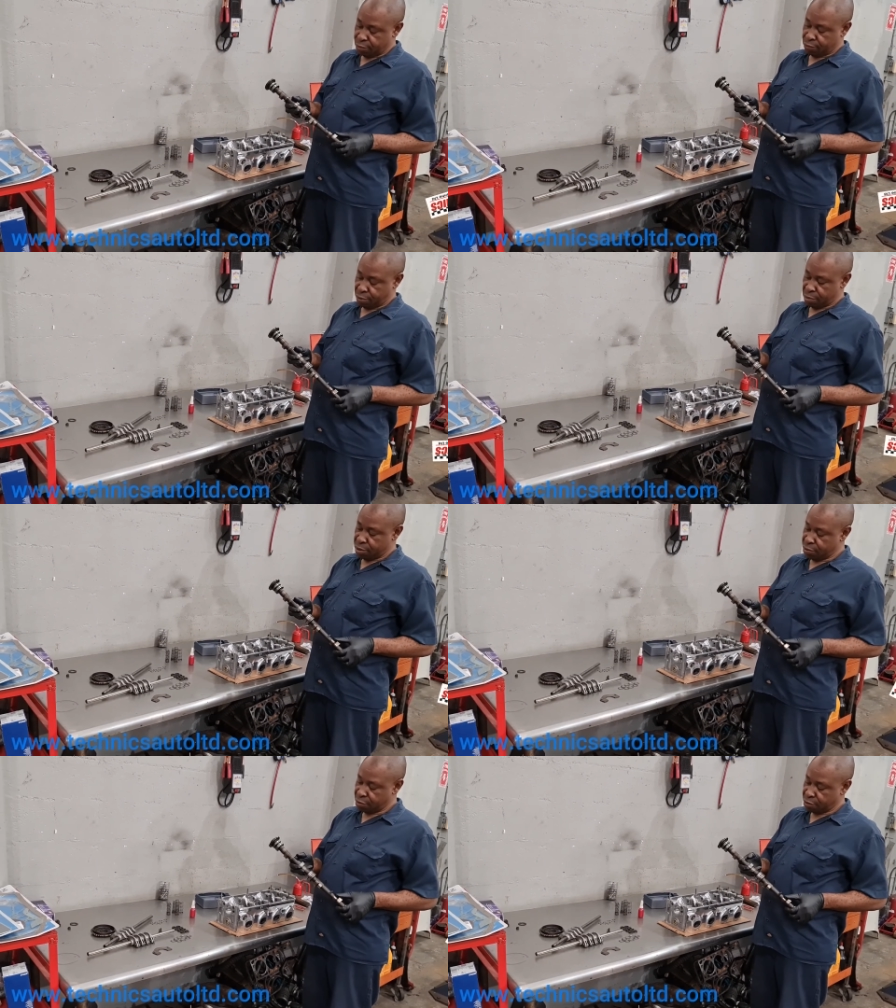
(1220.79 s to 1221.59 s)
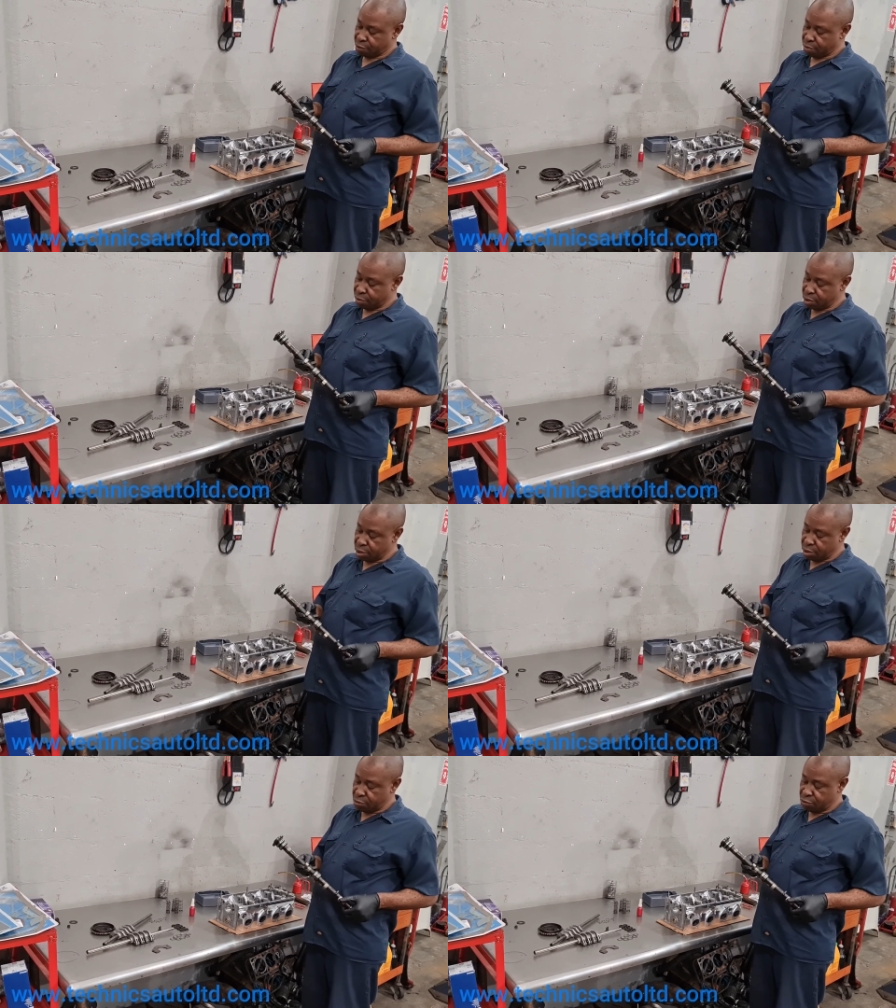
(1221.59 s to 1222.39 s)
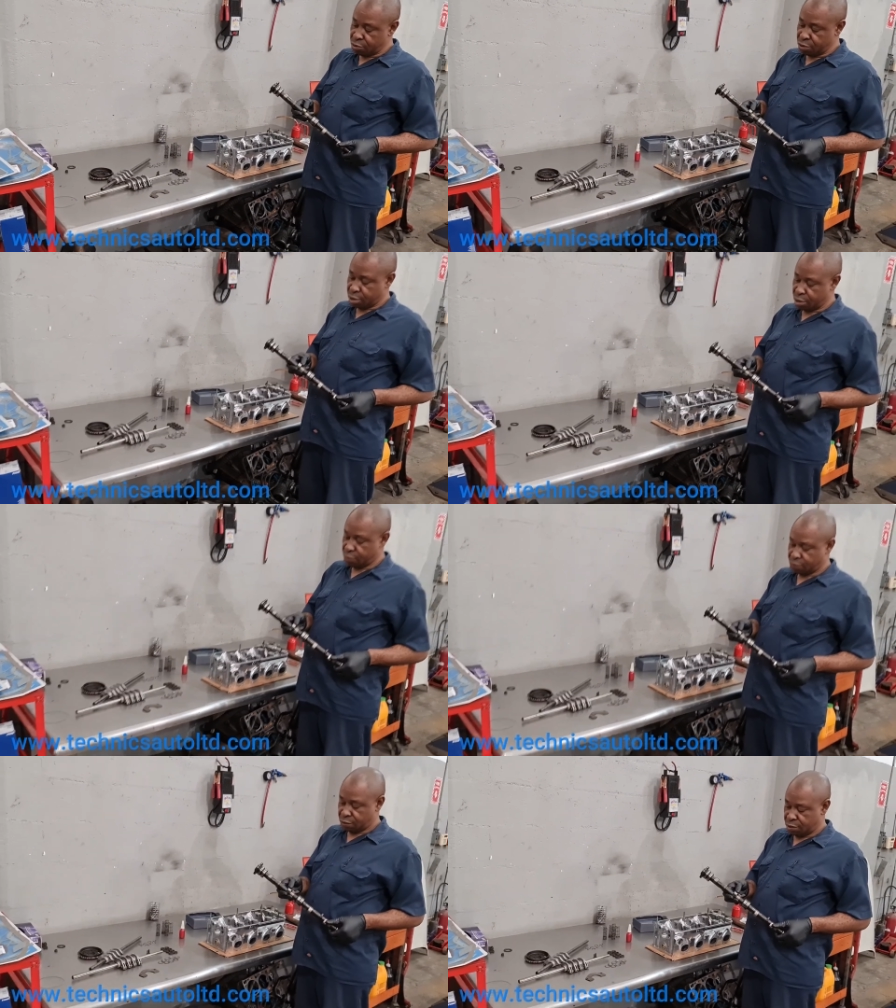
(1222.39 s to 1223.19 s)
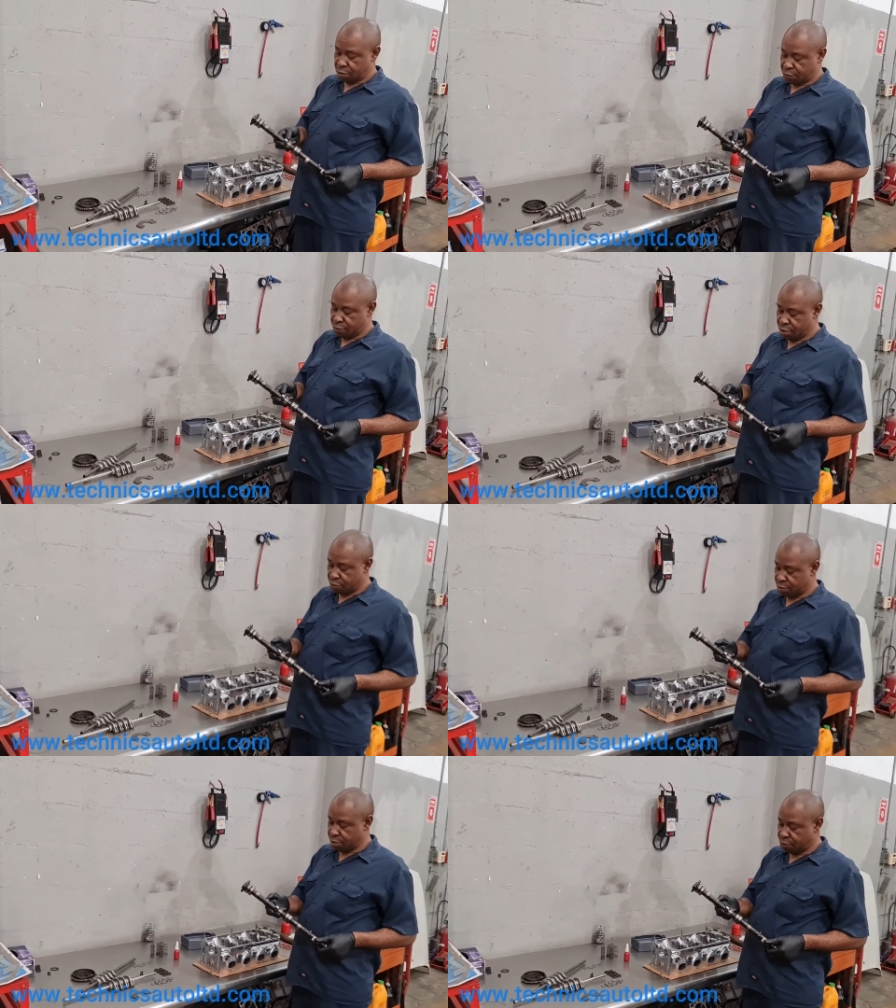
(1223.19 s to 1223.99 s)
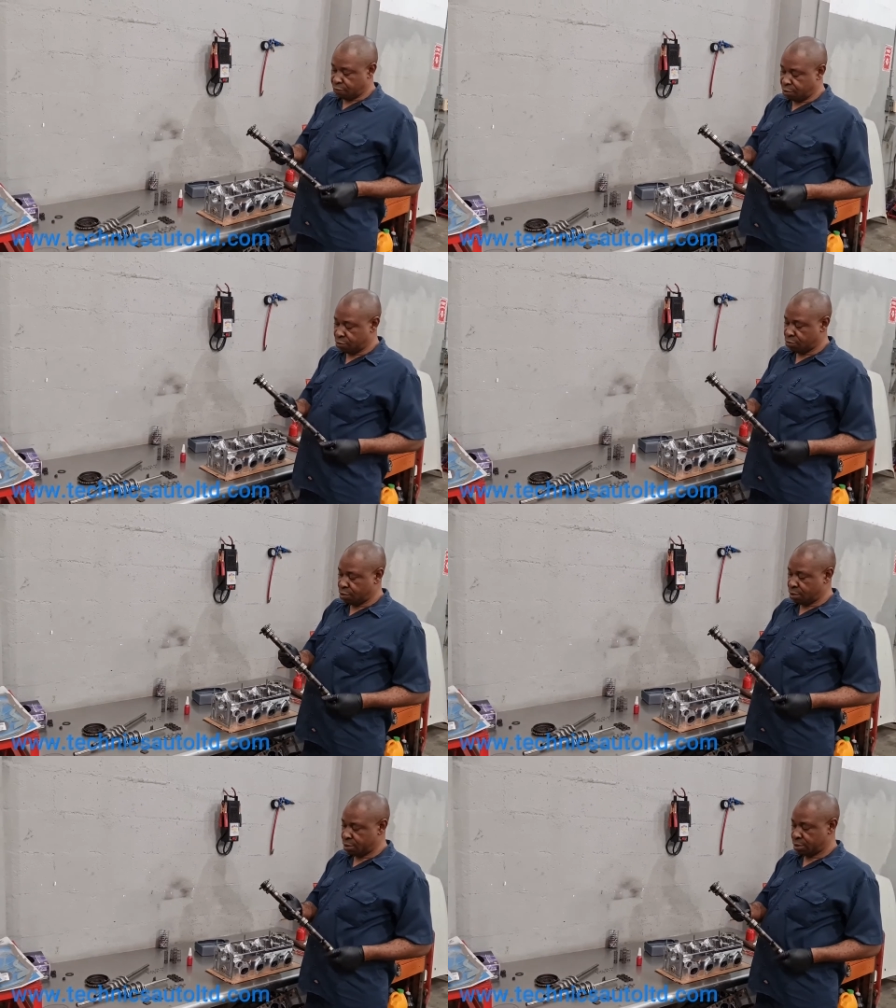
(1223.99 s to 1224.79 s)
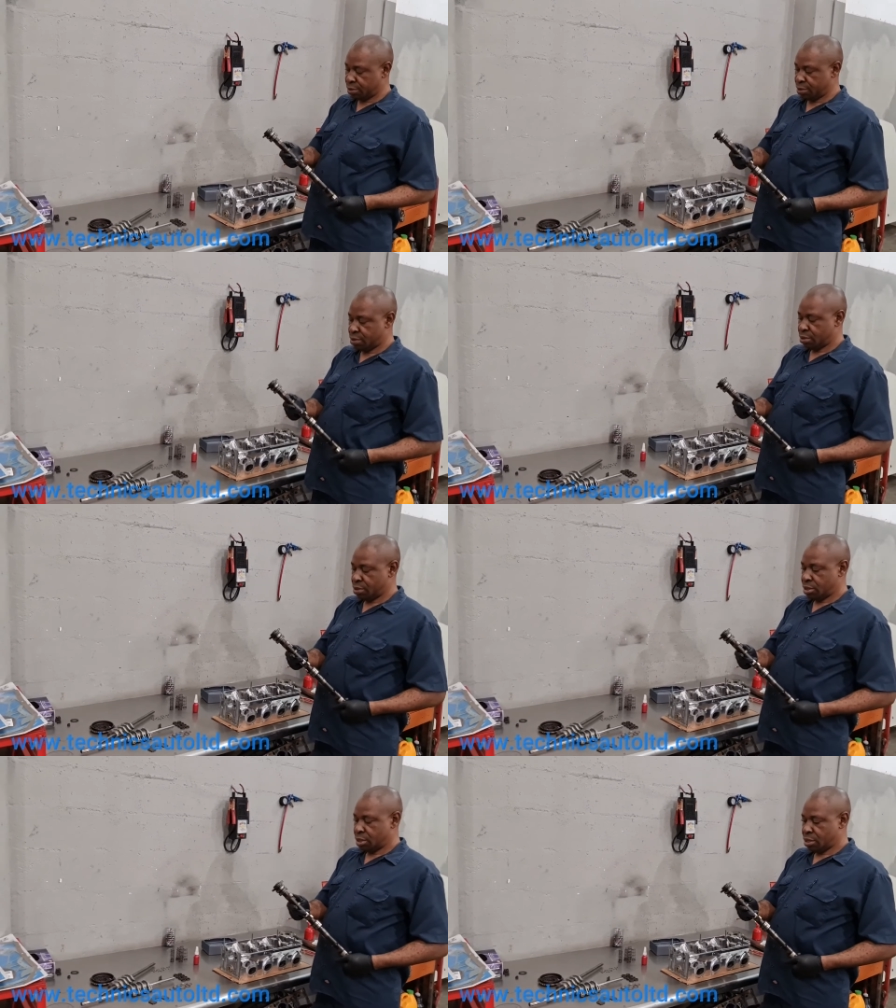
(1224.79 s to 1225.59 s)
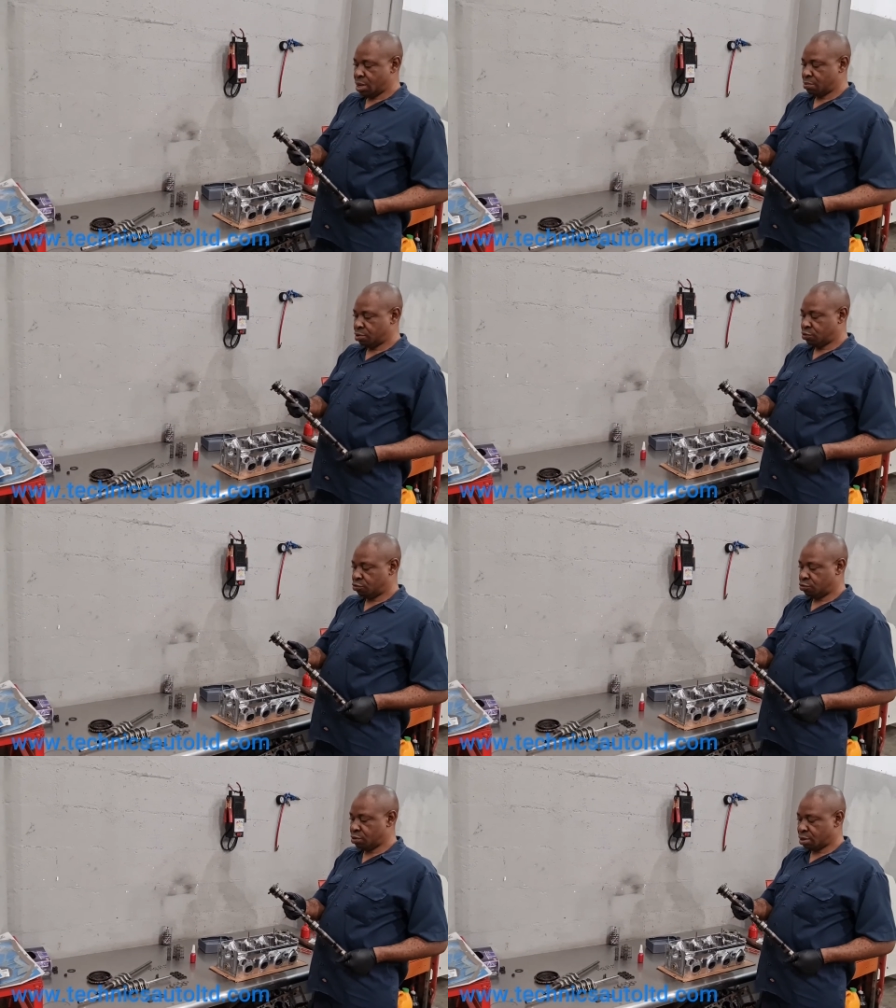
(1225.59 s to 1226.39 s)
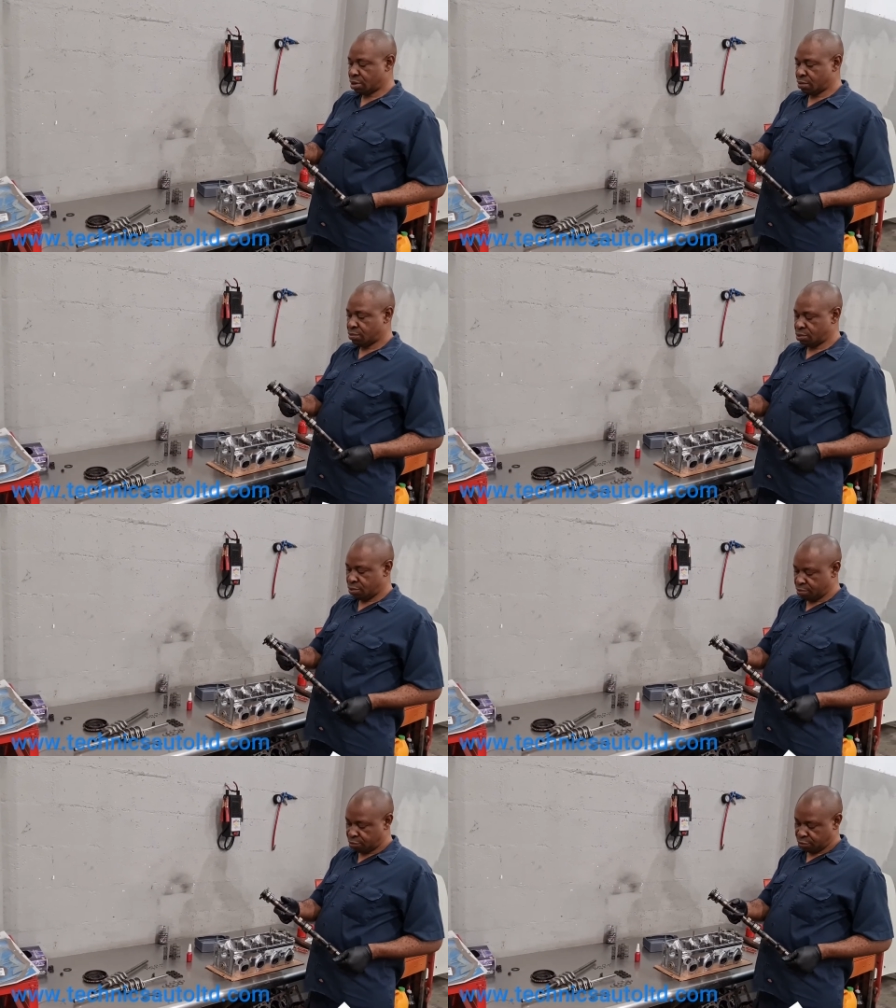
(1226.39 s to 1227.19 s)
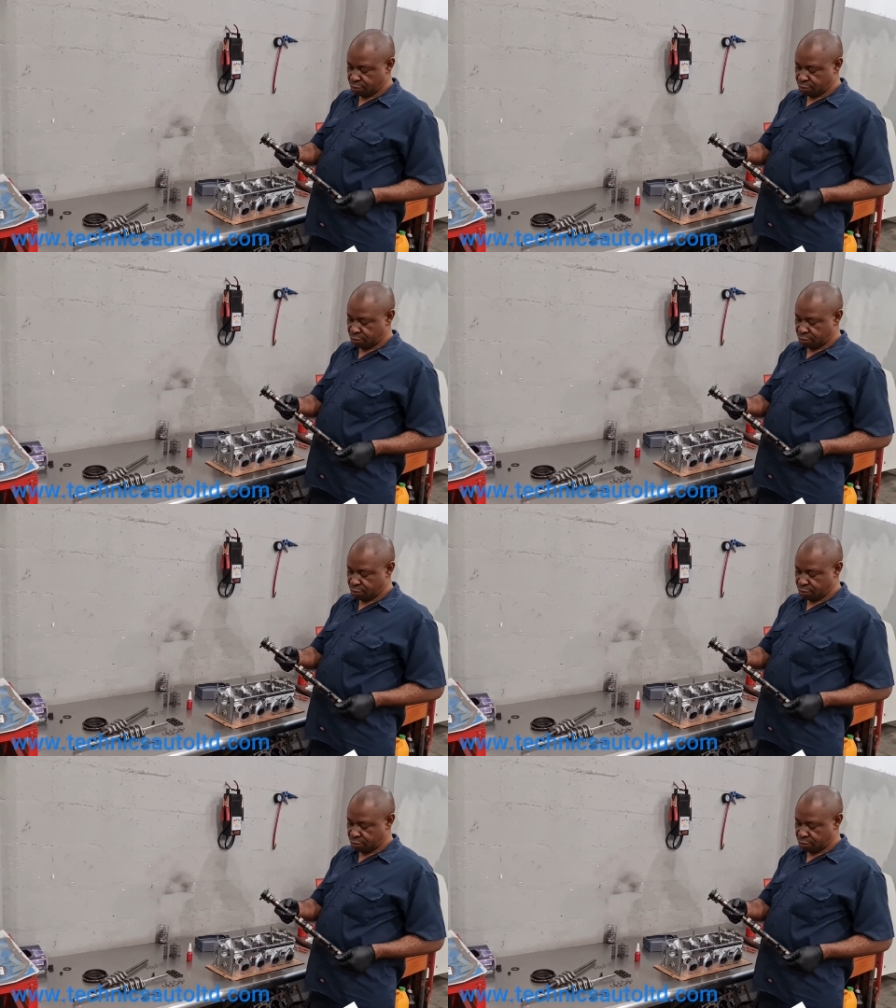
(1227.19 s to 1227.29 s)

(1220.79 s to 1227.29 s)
from your disassembling the engine, you can see if there's any visual damage to the cam lobes.